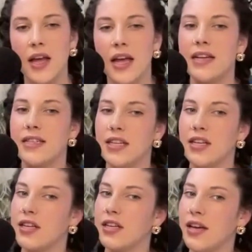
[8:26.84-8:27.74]
Is
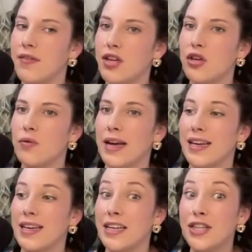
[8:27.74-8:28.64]
it giving you
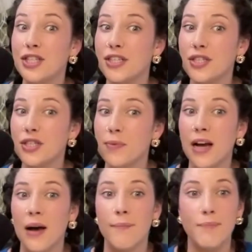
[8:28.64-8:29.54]
ignition to
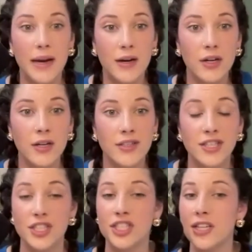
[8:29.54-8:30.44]
become better, to
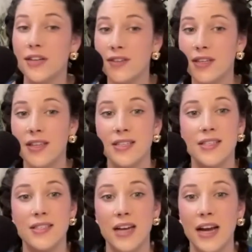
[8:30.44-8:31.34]
shift the
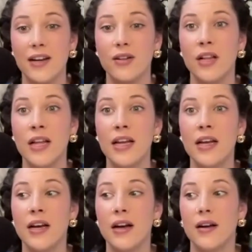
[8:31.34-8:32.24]
societal
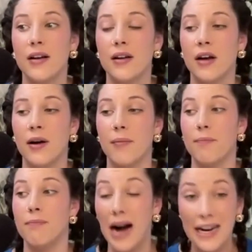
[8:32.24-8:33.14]

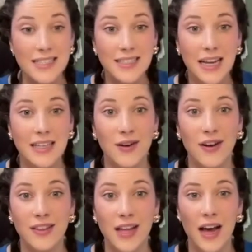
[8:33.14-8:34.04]
mindset
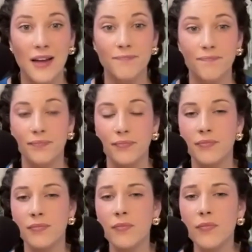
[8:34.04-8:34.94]
on that?
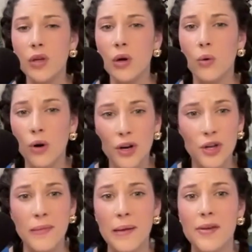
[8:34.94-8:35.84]
Or are you
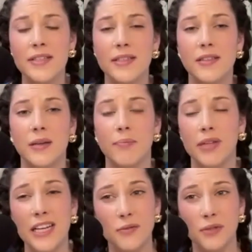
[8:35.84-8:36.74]
maybe still in a
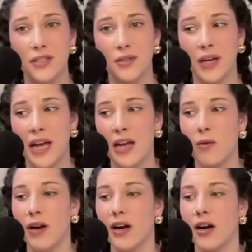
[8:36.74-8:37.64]
place, which is okay,
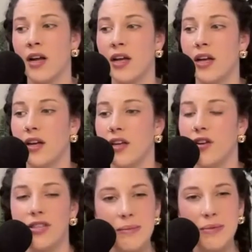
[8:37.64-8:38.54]
where your
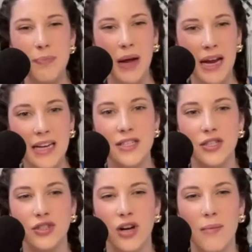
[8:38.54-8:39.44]
deepest pains and
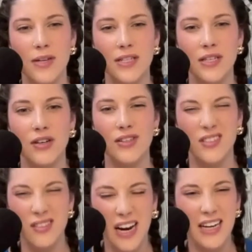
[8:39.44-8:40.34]
traumas are
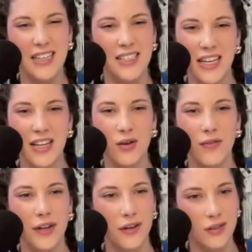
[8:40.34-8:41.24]
still kind of taking over
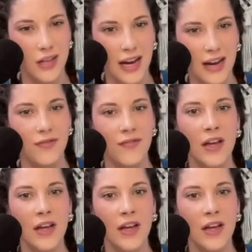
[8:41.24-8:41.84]
your life?